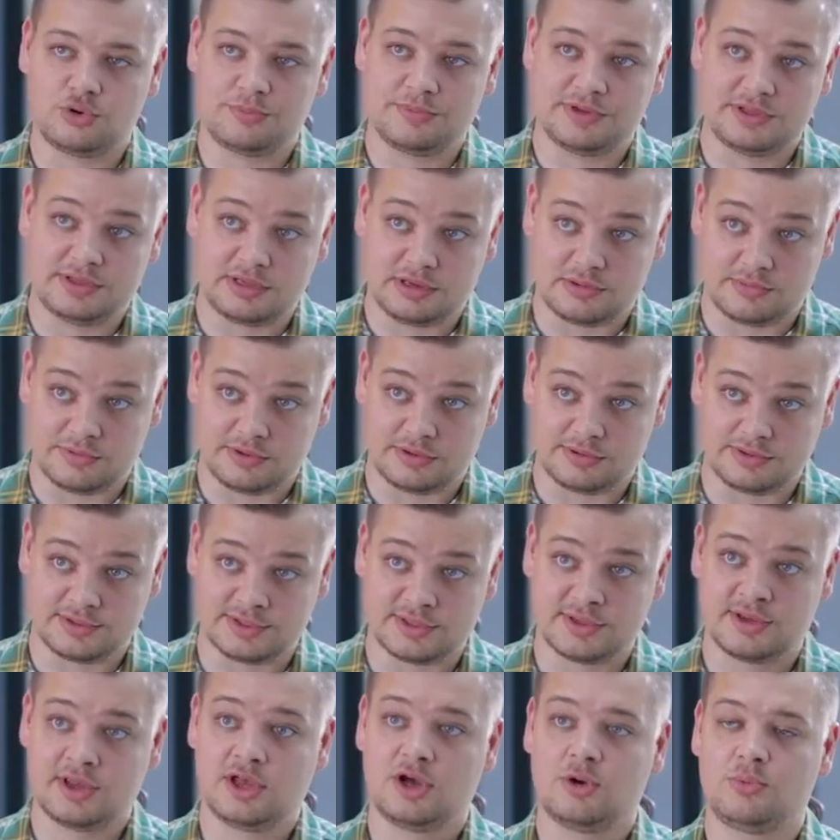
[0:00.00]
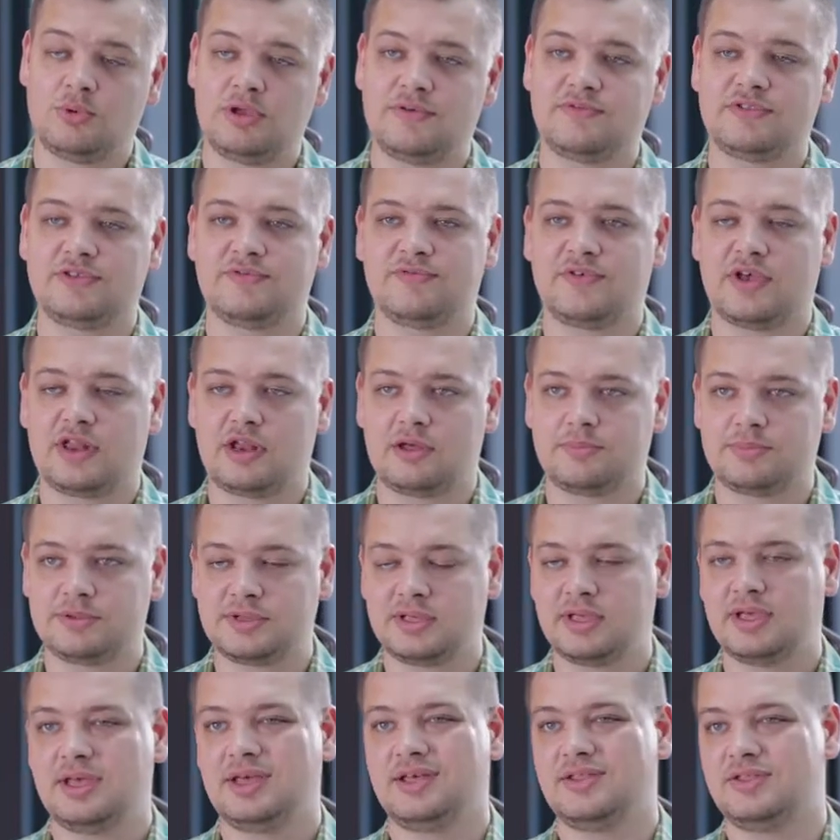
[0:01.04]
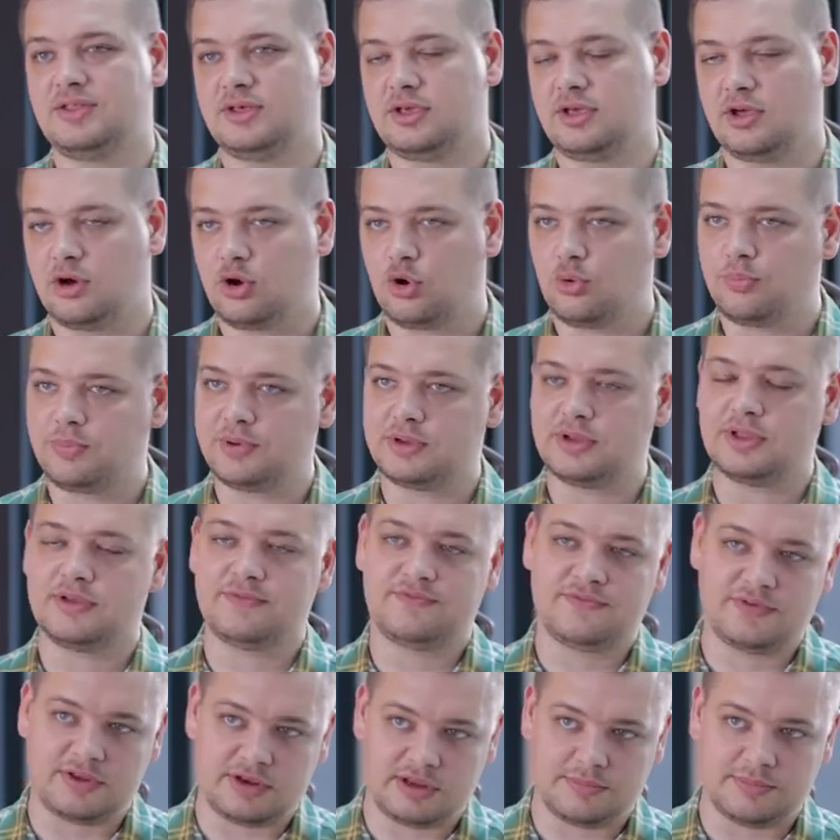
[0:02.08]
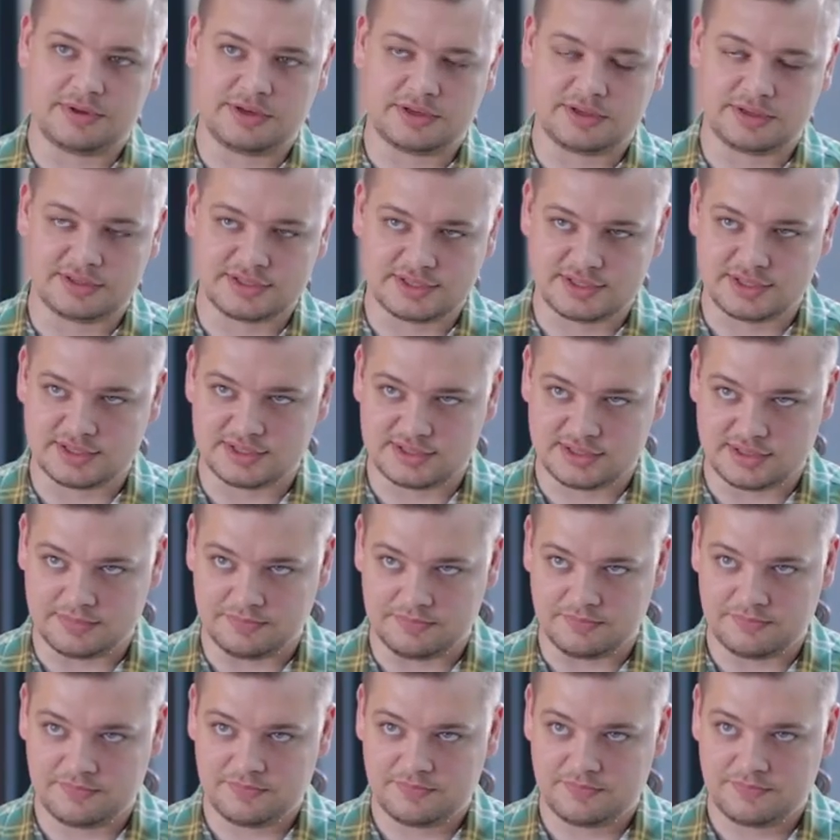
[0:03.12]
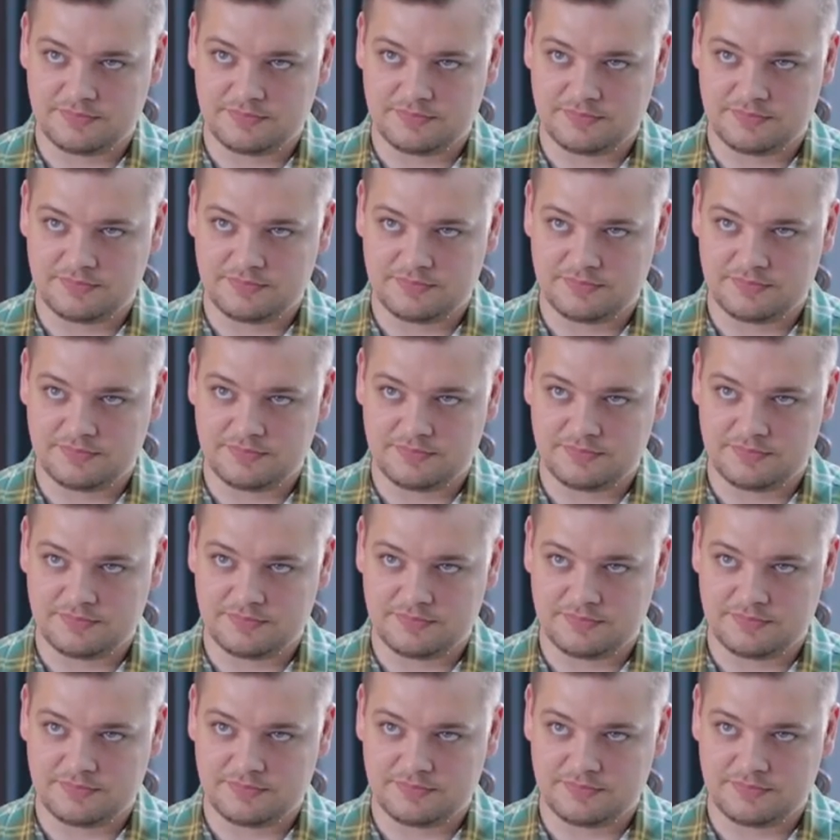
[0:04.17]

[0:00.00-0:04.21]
own materials, we've developed the Open Filament System.